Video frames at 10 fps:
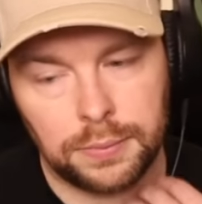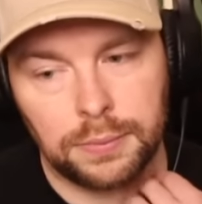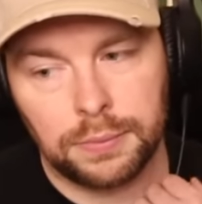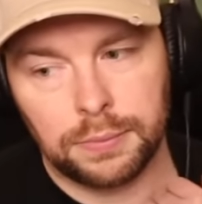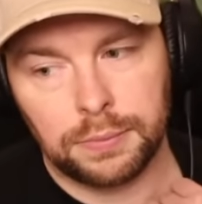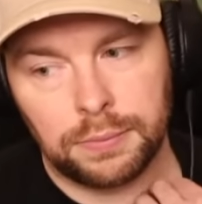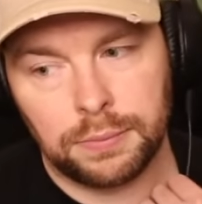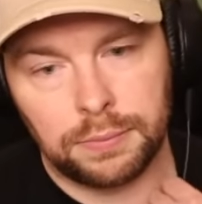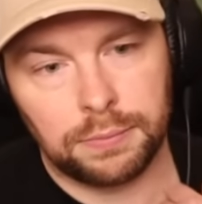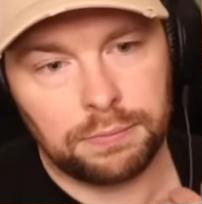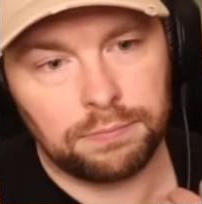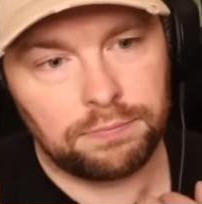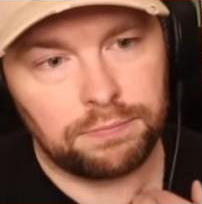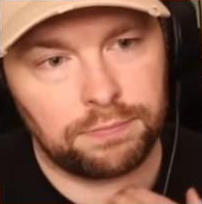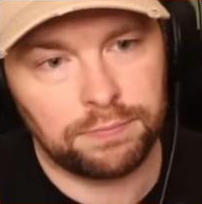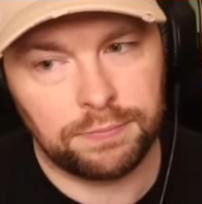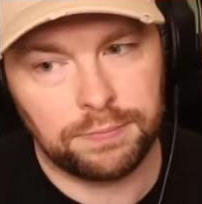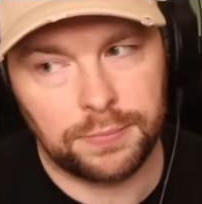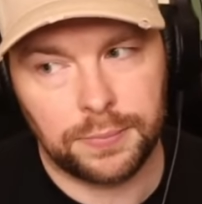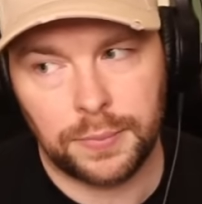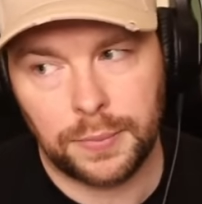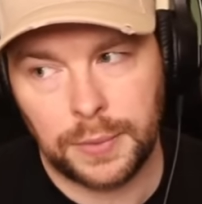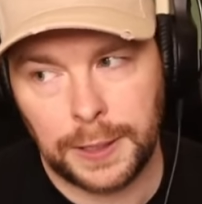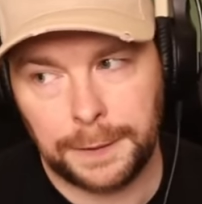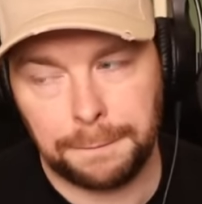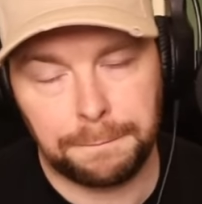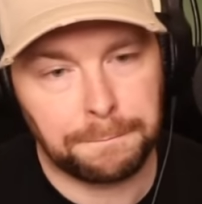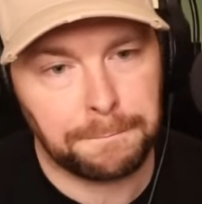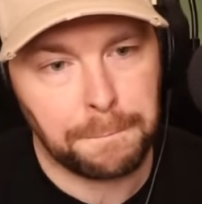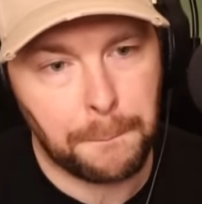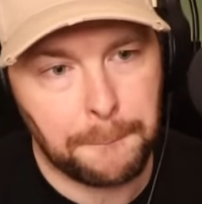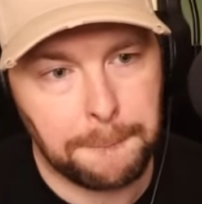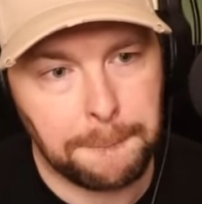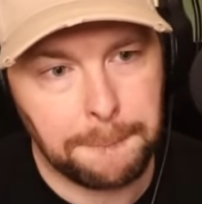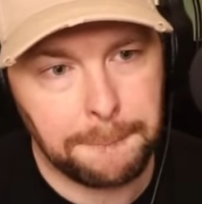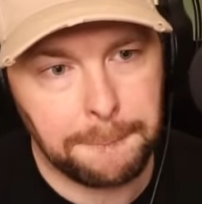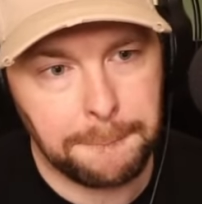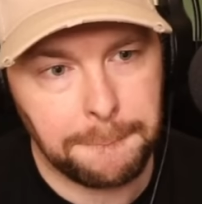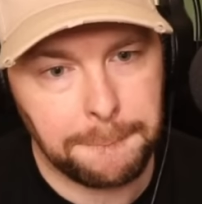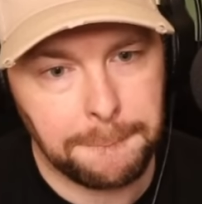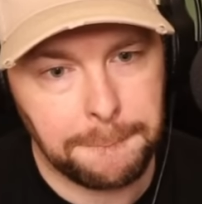No words are spoken by the person on screen.